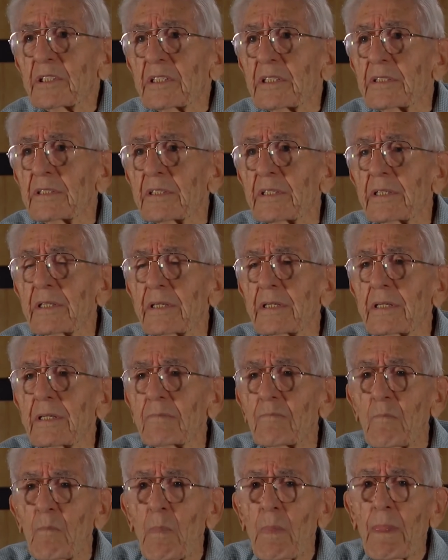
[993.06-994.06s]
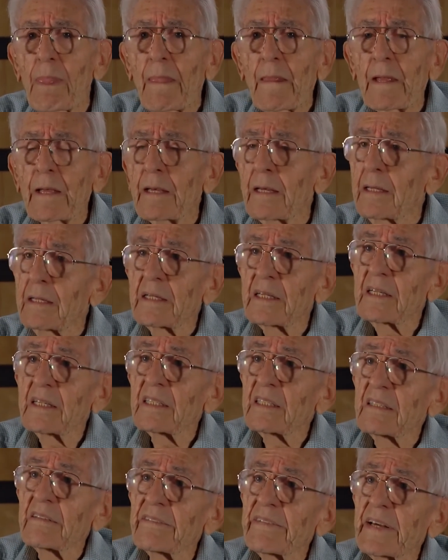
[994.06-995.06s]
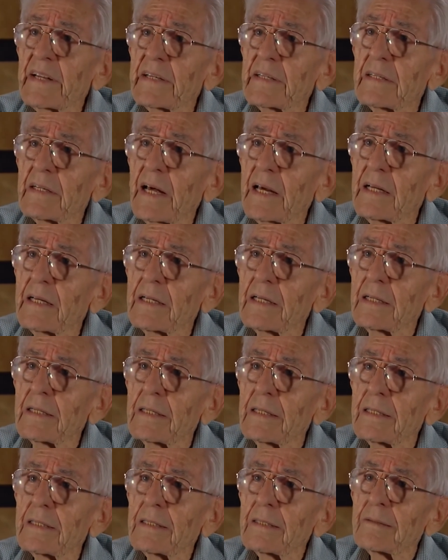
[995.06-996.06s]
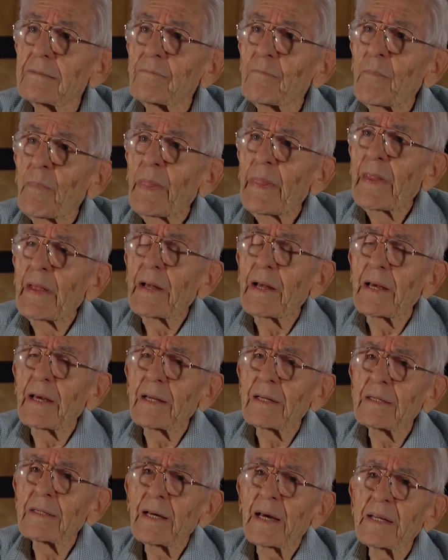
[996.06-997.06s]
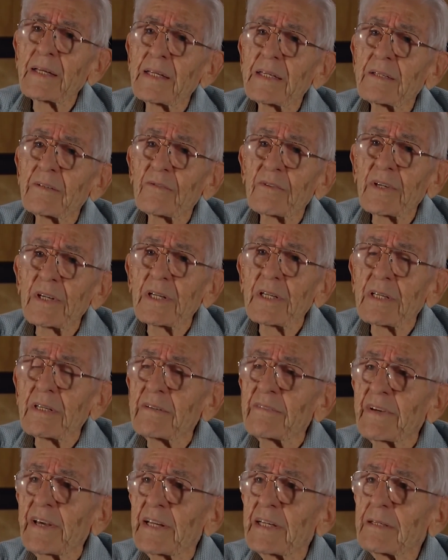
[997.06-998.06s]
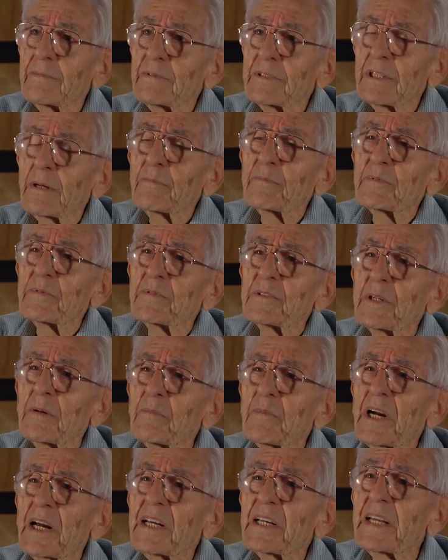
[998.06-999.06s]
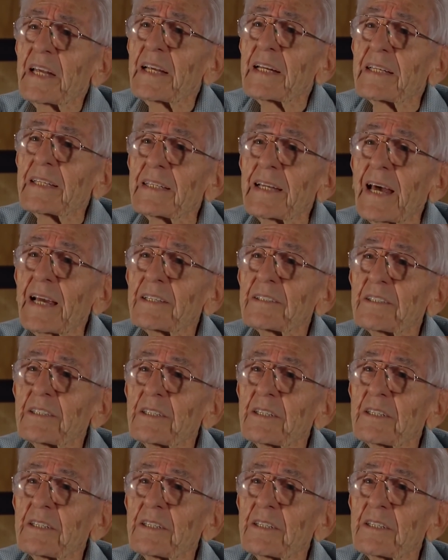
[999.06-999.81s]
concerned, he didn't invent it, I did. And I didn't really invent it. Some guy in England actually